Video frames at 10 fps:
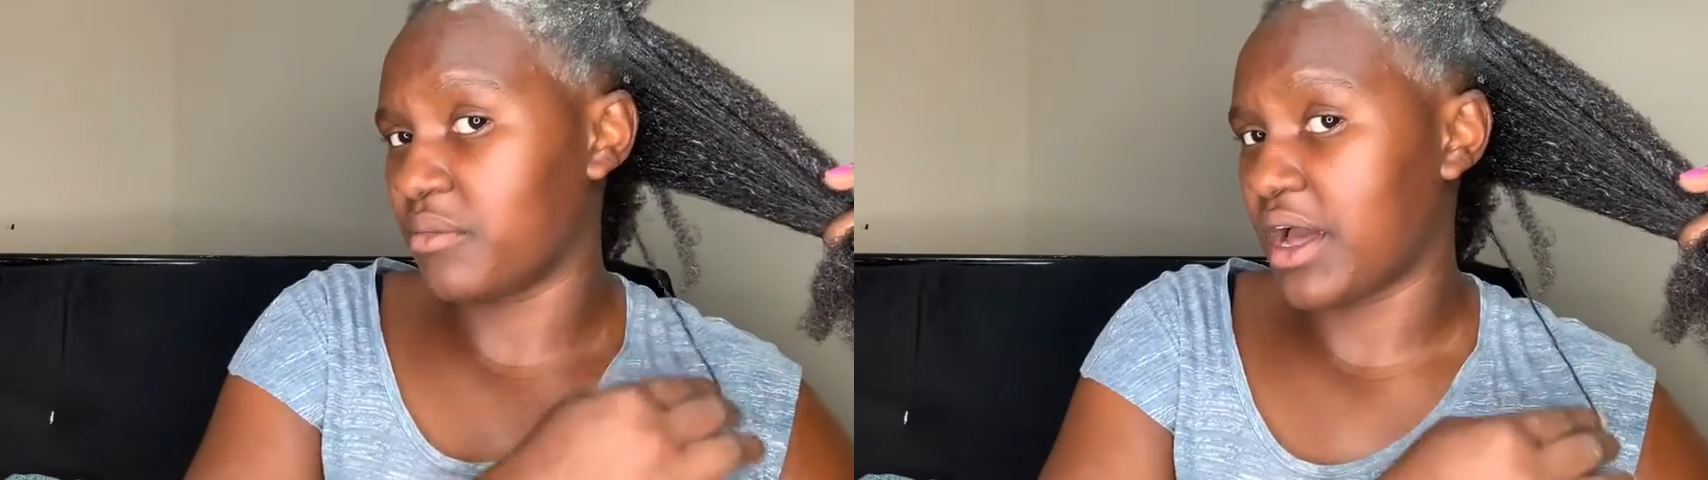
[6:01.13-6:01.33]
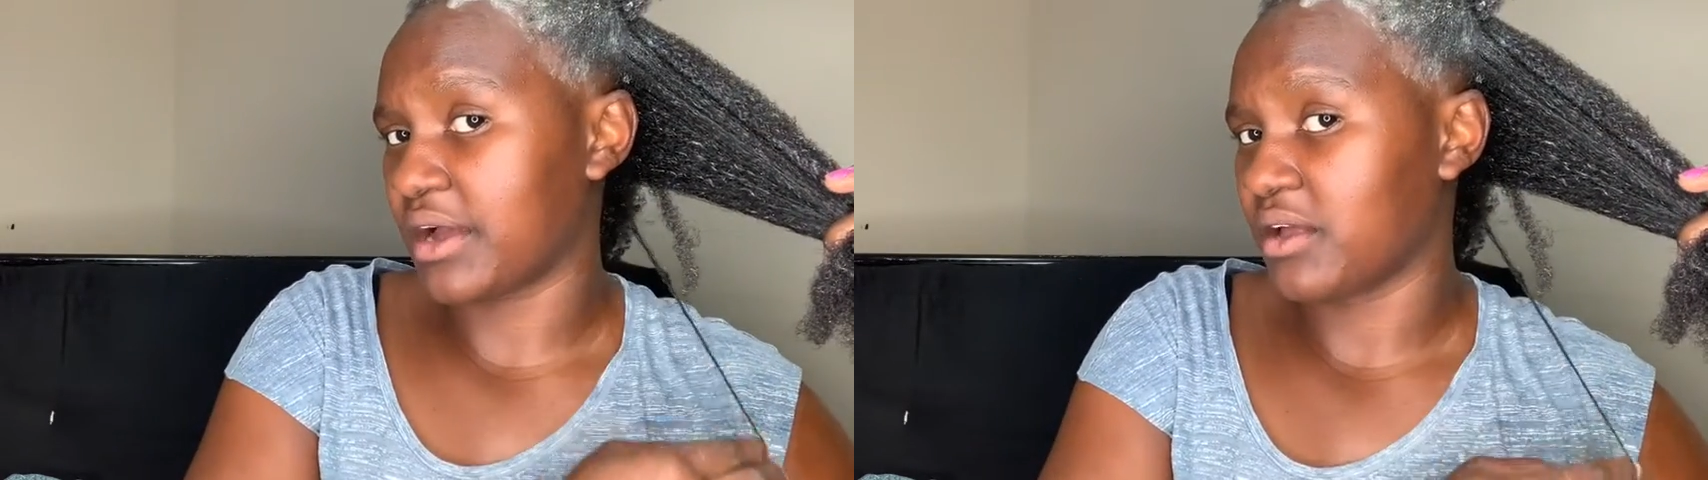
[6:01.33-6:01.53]

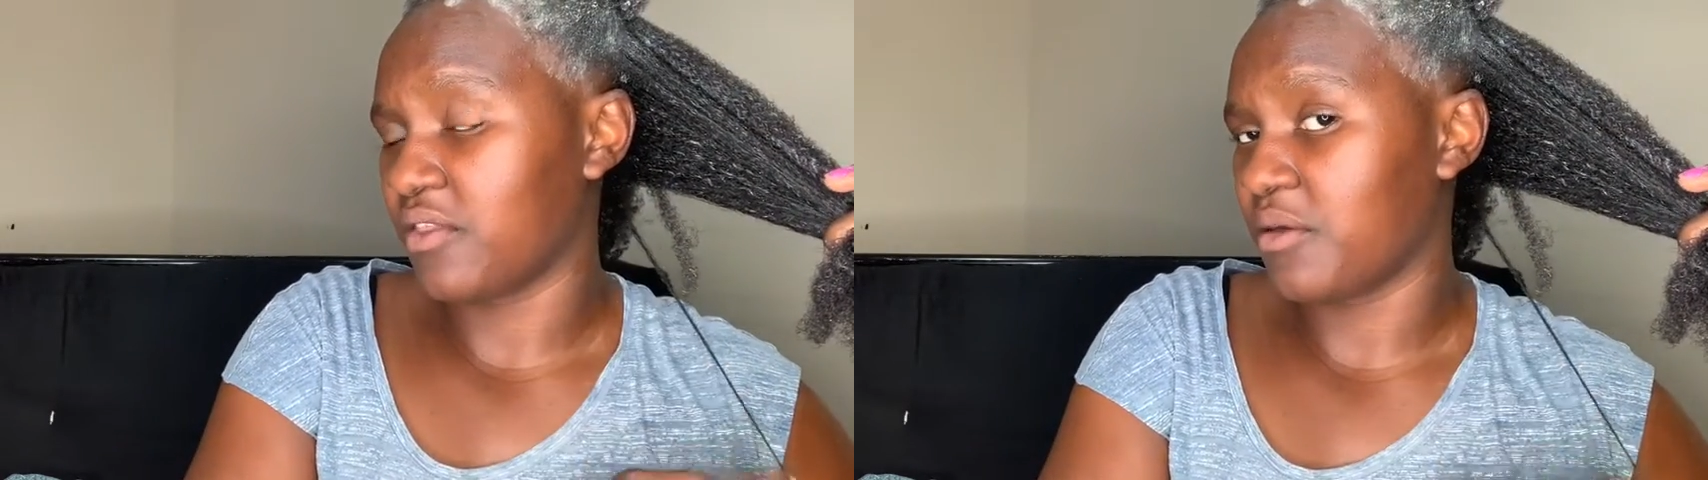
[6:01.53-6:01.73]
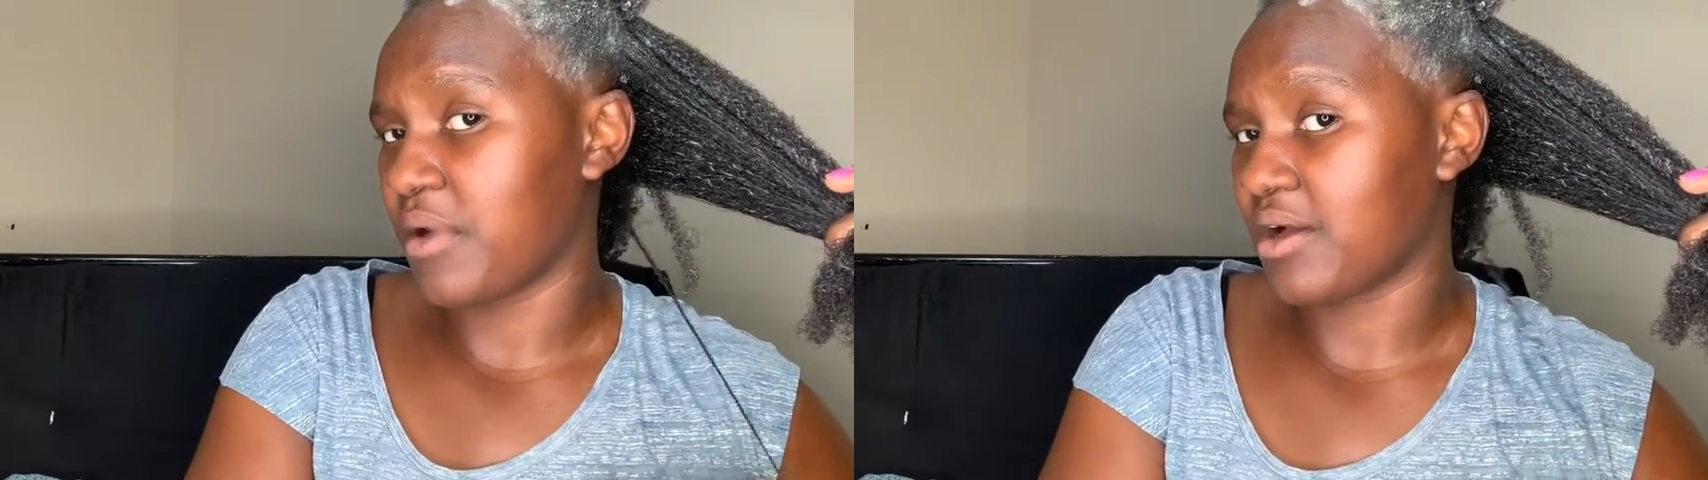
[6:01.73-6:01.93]
back,
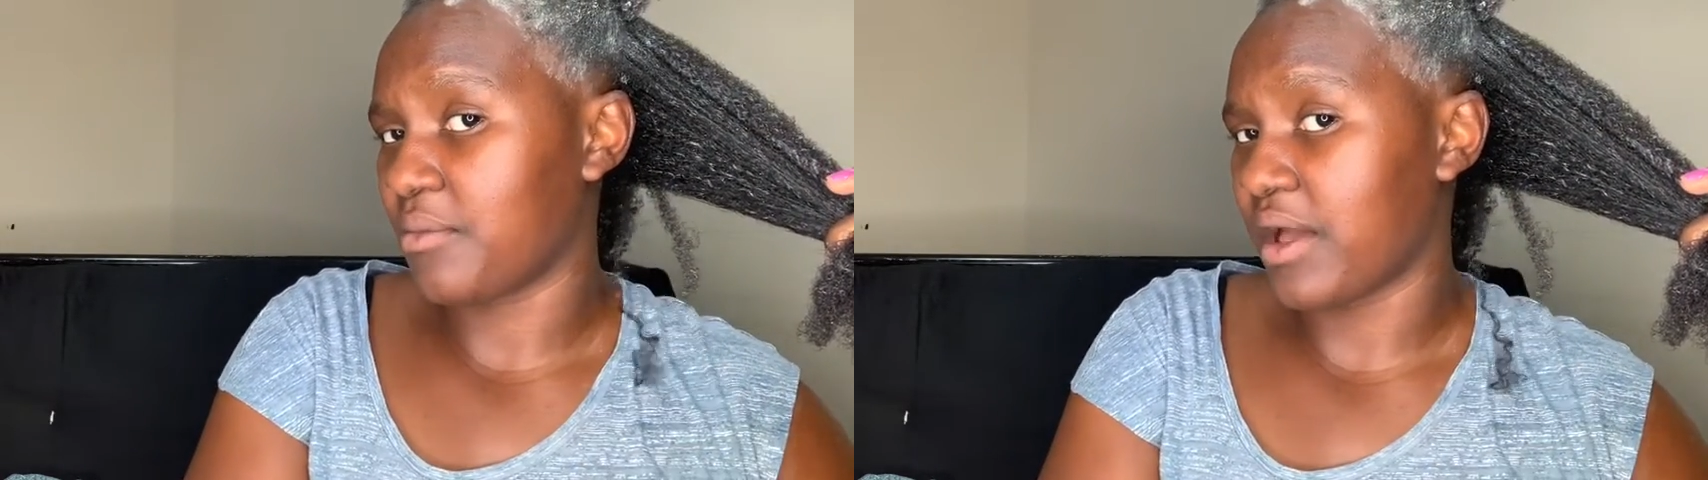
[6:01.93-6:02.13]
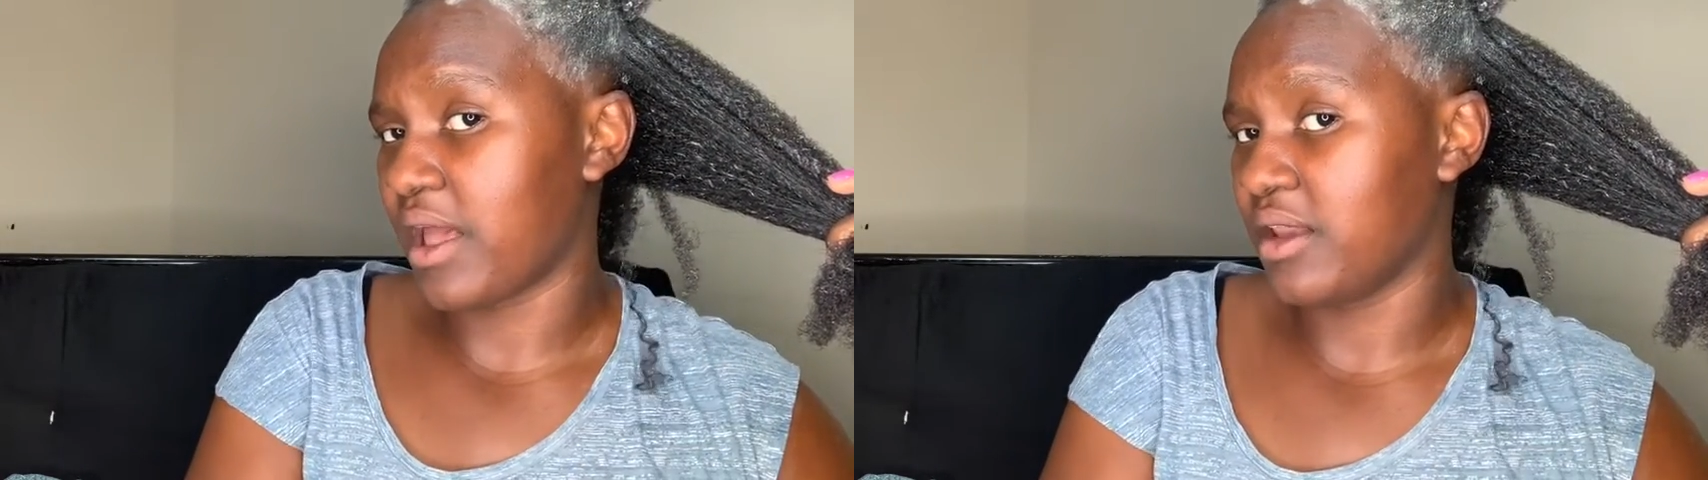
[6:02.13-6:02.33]
in the back
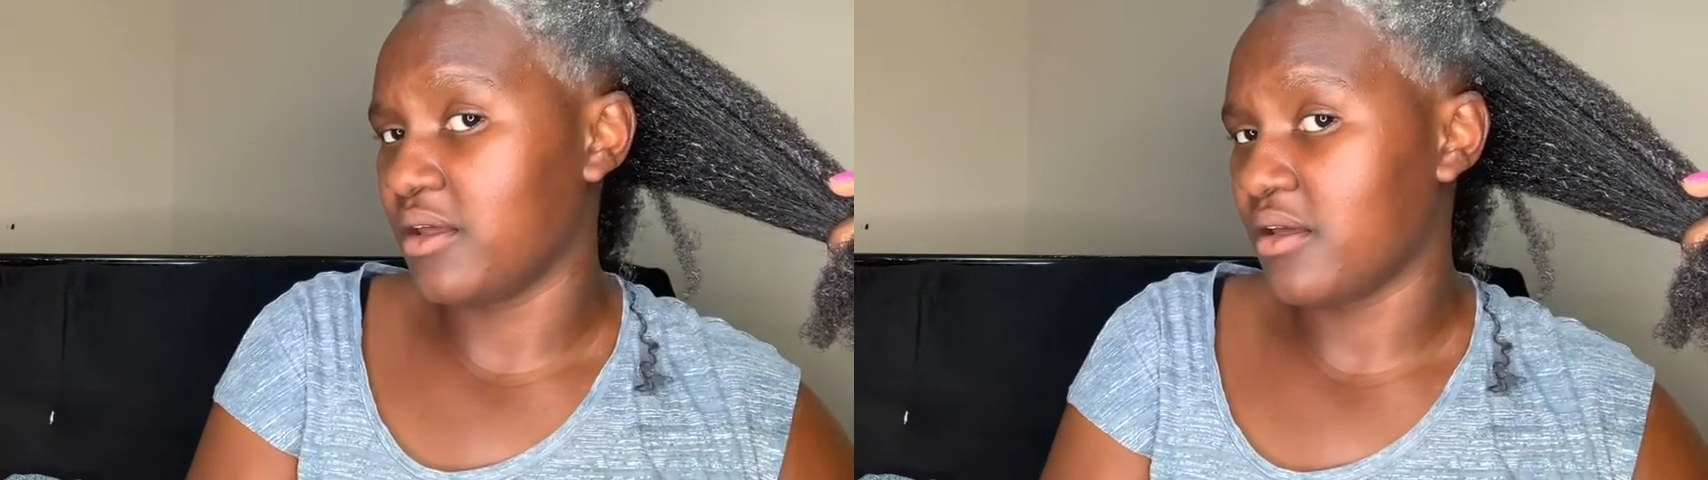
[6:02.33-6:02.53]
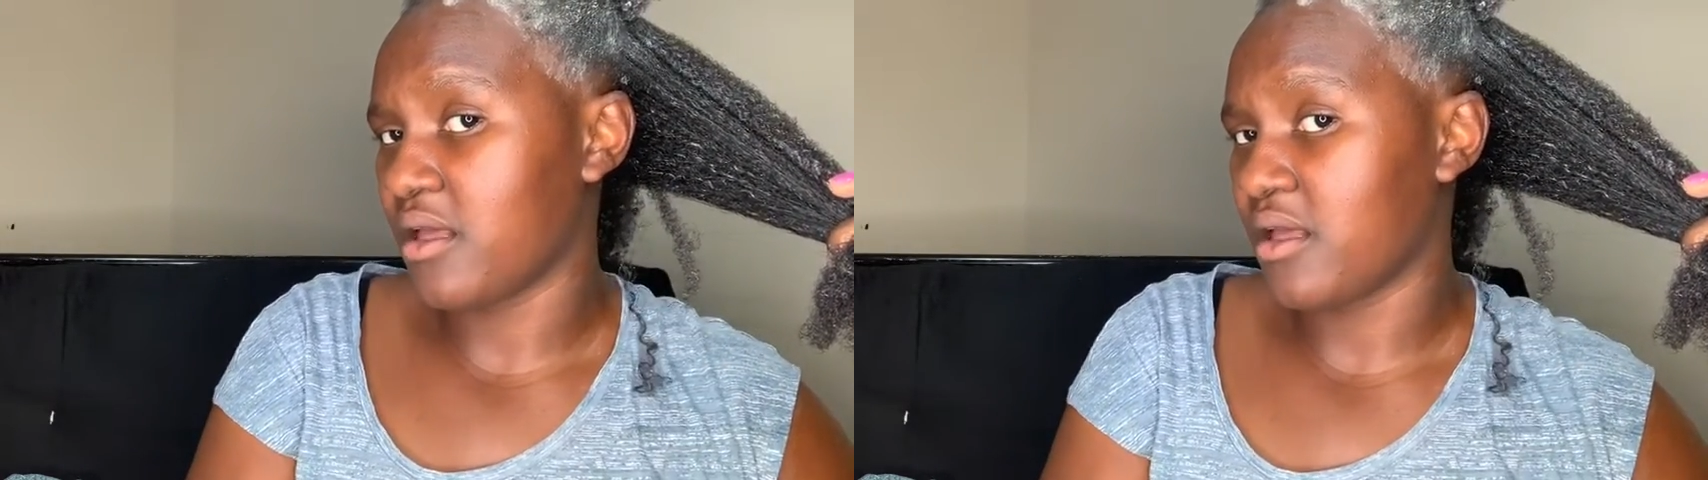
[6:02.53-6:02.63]
of my head.